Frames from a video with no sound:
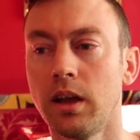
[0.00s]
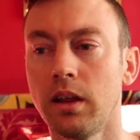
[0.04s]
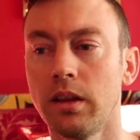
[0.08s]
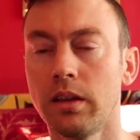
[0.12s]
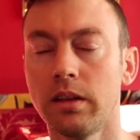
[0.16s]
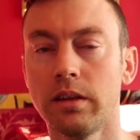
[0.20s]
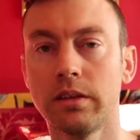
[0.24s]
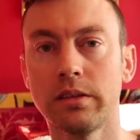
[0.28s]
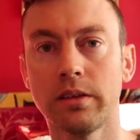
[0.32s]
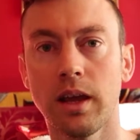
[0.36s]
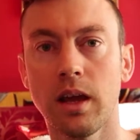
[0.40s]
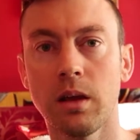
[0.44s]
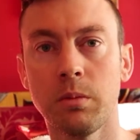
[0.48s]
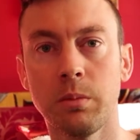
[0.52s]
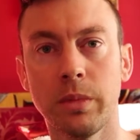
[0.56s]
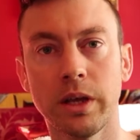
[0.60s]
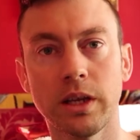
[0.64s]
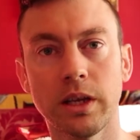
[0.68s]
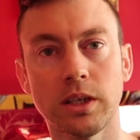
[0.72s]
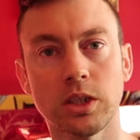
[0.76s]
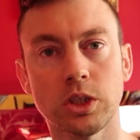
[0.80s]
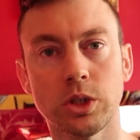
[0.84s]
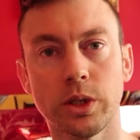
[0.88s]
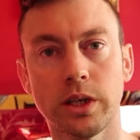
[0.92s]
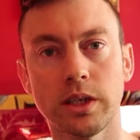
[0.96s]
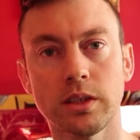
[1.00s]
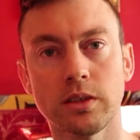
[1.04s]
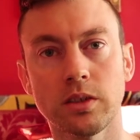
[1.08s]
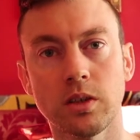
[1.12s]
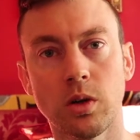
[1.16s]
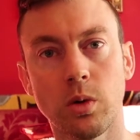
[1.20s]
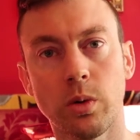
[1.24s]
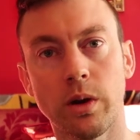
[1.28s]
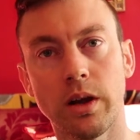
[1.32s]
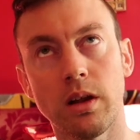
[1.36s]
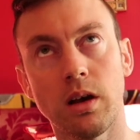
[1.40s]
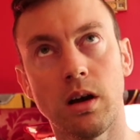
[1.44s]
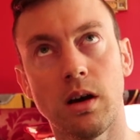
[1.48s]
This can make tricks
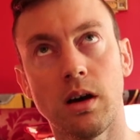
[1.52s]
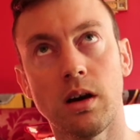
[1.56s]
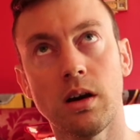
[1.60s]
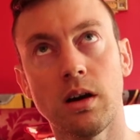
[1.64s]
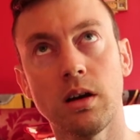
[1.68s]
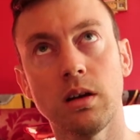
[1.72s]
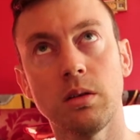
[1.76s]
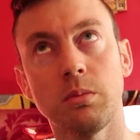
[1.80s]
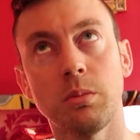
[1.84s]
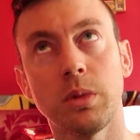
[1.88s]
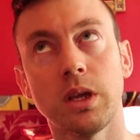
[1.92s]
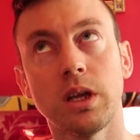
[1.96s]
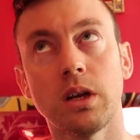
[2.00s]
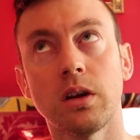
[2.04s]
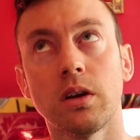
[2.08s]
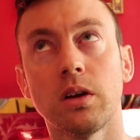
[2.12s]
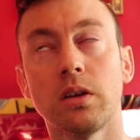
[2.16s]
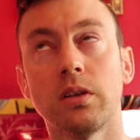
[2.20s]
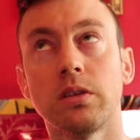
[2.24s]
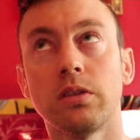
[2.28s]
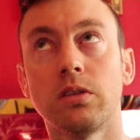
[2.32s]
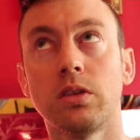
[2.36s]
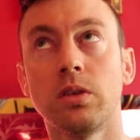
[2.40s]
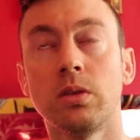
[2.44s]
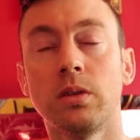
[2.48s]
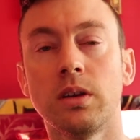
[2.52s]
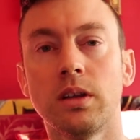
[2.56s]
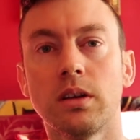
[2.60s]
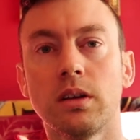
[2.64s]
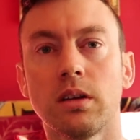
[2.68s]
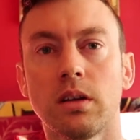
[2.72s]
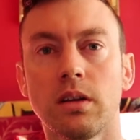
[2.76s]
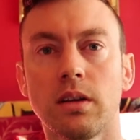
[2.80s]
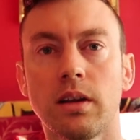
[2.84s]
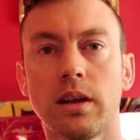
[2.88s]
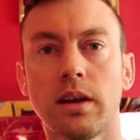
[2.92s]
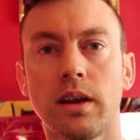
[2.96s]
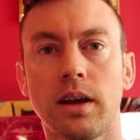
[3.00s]
quite hard because you need
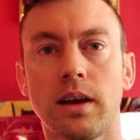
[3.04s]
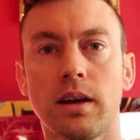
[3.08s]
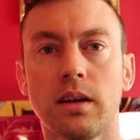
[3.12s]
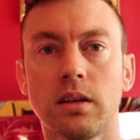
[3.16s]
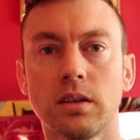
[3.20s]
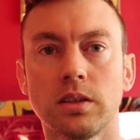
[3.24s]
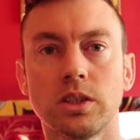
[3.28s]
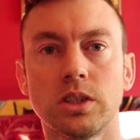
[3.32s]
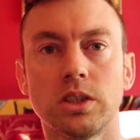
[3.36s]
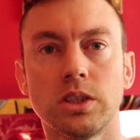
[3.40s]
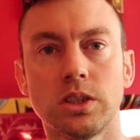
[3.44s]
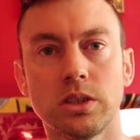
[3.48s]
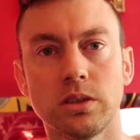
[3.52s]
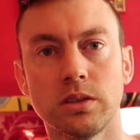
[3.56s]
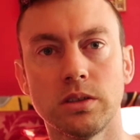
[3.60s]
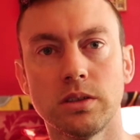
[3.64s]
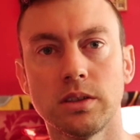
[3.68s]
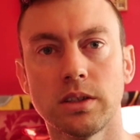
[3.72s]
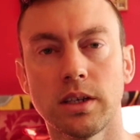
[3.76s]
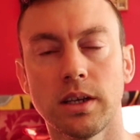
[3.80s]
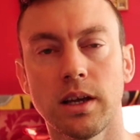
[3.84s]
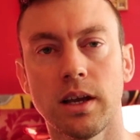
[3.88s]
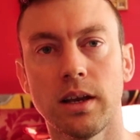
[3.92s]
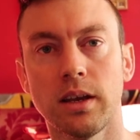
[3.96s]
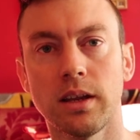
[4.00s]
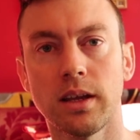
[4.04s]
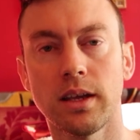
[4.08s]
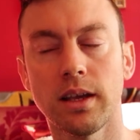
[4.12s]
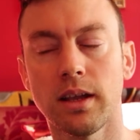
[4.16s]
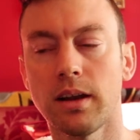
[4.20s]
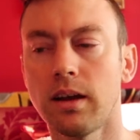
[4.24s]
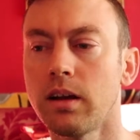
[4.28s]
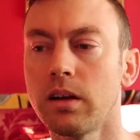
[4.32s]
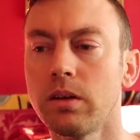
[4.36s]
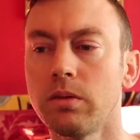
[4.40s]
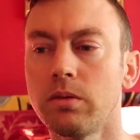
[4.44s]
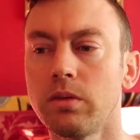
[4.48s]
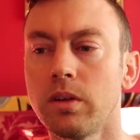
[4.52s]
a lot of altitude to kind of get
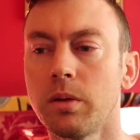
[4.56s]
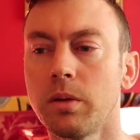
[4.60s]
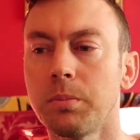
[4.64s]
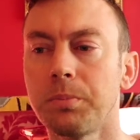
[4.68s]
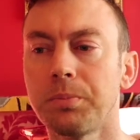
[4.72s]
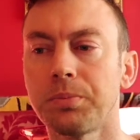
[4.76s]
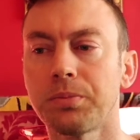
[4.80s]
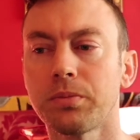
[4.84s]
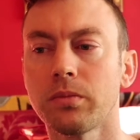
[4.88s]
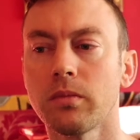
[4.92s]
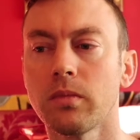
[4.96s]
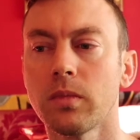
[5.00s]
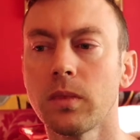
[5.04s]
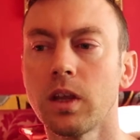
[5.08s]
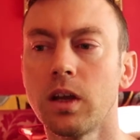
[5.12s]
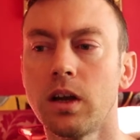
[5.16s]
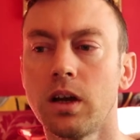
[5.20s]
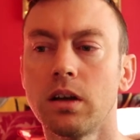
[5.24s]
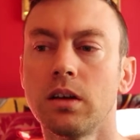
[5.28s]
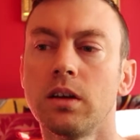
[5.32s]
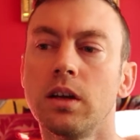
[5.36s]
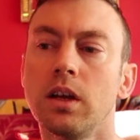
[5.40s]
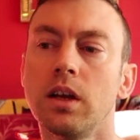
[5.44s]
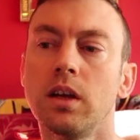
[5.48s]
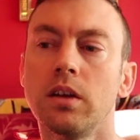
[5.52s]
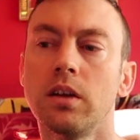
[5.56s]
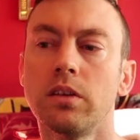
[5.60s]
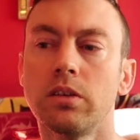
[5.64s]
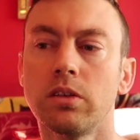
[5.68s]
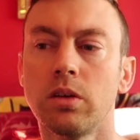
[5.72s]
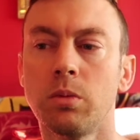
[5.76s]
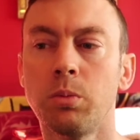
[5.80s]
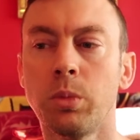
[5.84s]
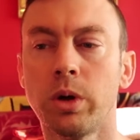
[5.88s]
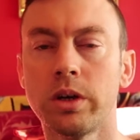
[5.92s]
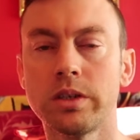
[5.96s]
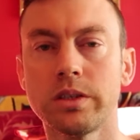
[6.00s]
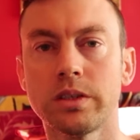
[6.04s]
out of them.
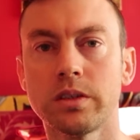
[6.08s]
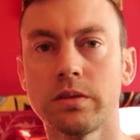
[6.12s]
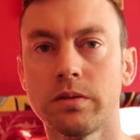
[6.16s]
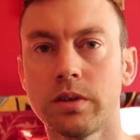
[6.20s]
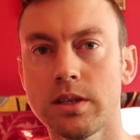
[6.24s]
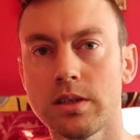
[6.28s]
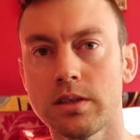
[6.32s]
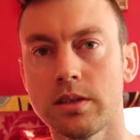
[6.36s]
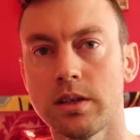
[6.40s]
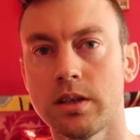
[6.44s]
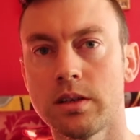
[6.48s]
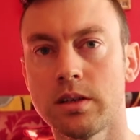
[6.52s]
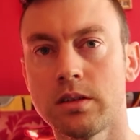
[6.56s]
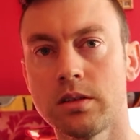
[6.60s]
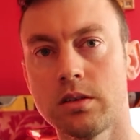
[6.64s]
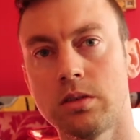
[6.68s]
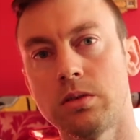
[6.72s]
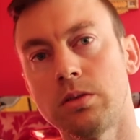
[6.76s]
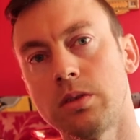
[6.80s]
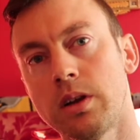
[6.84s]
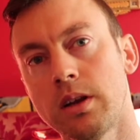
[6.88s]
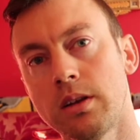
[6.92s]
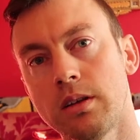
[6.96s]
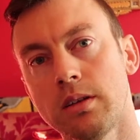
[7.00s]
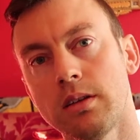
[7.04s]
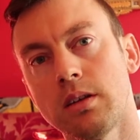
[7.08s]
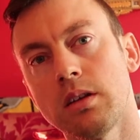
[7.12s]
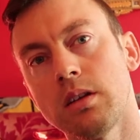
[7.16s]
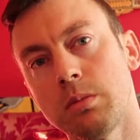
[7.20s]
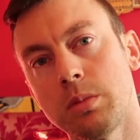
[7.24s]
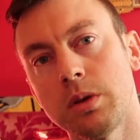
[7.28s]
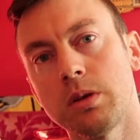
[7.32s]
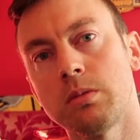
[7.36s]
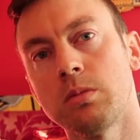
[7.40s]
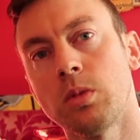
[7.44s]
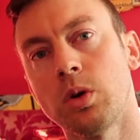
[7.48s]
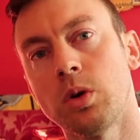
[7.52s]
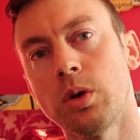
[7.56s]
So most of us tend to run a little
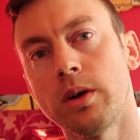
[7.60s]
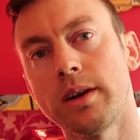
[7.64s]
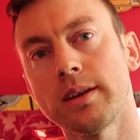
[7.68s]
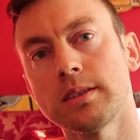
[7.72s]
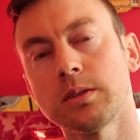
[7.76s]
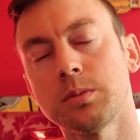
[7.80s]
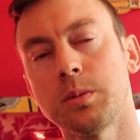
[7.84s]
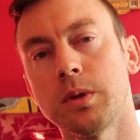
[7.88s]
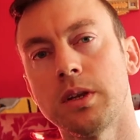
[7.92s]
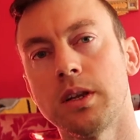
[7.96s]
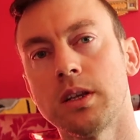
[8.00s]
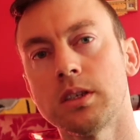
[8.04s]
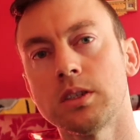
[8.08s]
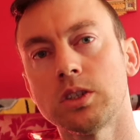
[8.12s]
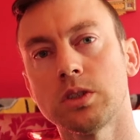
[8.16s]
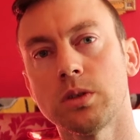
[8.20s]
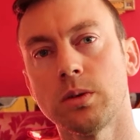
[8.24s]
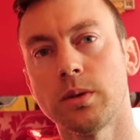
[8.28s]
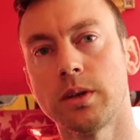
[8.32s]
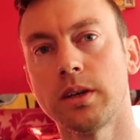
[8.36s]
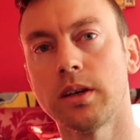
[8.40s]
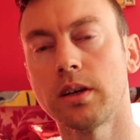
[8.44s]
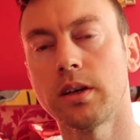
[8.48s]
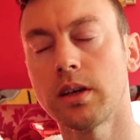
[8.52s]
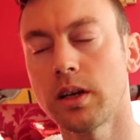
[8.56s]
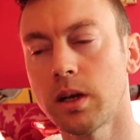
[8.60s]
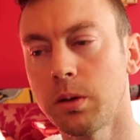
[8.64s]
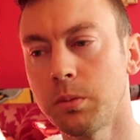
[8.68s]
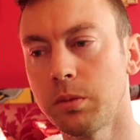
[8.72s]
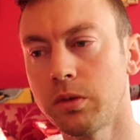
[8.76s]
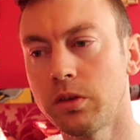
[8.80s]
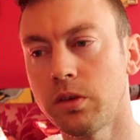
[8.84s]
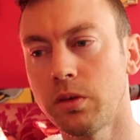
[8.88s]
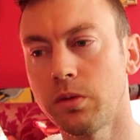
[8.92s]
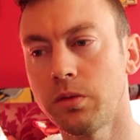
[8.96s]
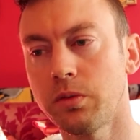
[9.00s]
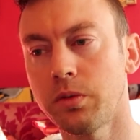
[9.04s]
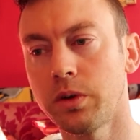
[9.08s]
bit more exponential when it comes
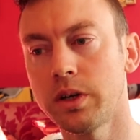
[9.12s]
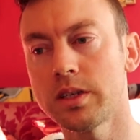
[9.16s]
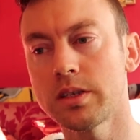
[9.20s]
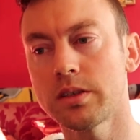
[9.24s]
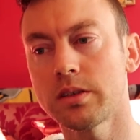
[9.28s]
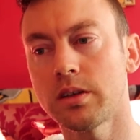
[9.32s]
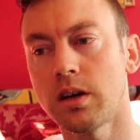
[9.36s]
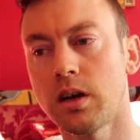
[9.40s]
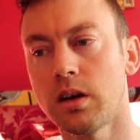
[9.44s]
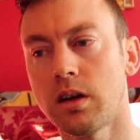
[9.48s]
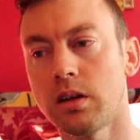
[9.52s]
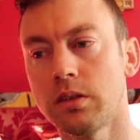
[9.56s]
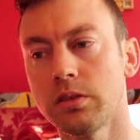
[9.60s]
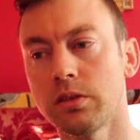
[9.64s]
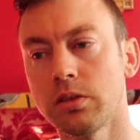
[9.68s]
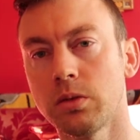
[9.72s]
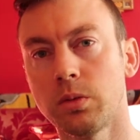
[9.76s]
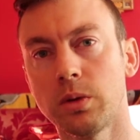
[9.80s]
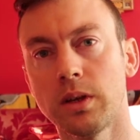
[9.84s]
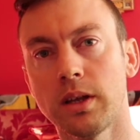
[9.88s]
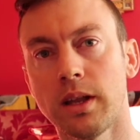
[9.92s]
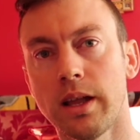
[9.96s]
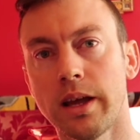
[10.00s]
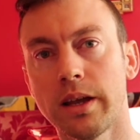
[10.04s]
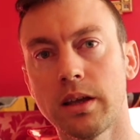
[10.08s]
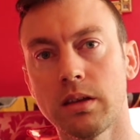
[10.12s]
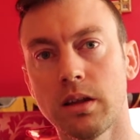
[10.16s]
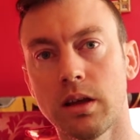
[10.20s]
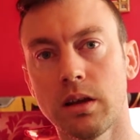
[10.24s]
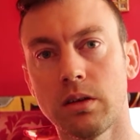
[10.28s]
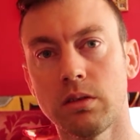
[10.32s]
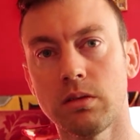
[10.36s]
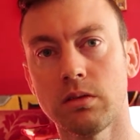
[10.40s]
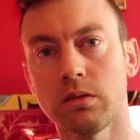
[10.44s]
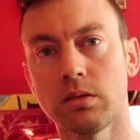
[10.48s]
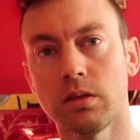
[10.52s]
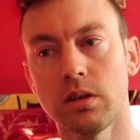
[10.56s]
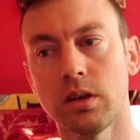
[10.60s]
to freestyle, so we like
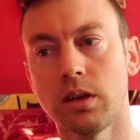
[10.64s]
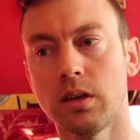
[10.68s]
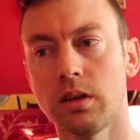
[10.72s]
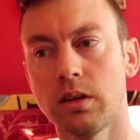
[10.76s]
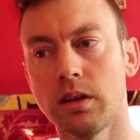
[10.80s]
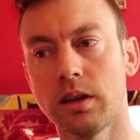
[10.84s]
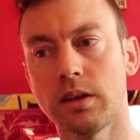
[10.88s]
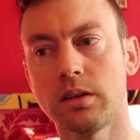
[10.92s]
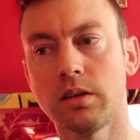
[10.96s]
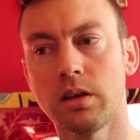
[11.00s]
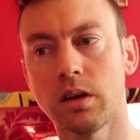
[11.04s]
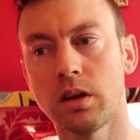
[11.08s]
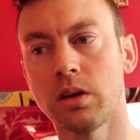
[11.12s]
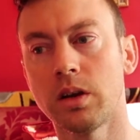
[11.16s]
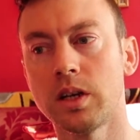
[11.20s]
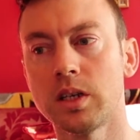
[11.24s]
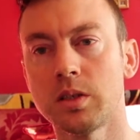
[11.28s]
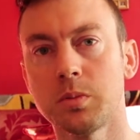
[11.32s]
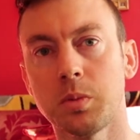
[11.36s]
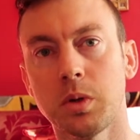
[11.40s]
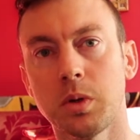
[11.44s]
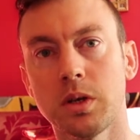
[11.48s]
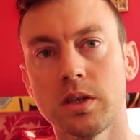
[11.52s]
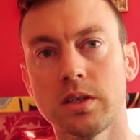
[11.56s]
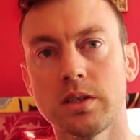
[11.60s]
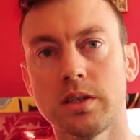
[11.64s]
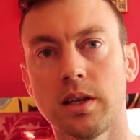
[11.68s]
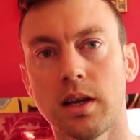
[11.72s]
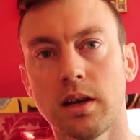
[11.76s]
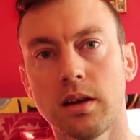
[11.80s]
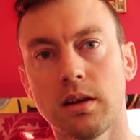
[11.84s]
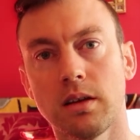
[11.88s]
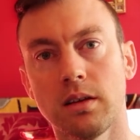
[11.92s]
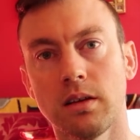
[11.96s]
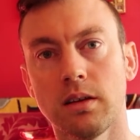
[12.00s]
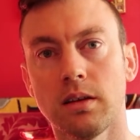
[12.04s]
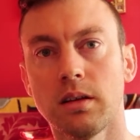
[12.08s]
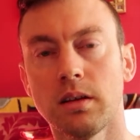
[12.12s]
that at degrees per
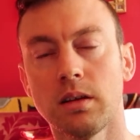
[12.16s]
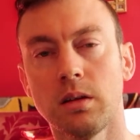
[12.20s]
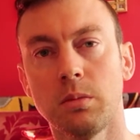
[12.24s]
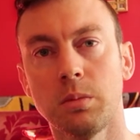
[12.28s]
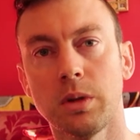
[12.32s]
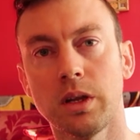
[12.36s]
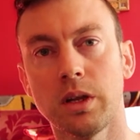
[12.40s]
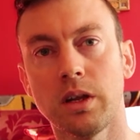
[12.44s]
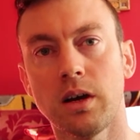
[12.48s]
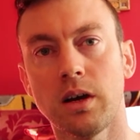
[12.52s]
second a little bit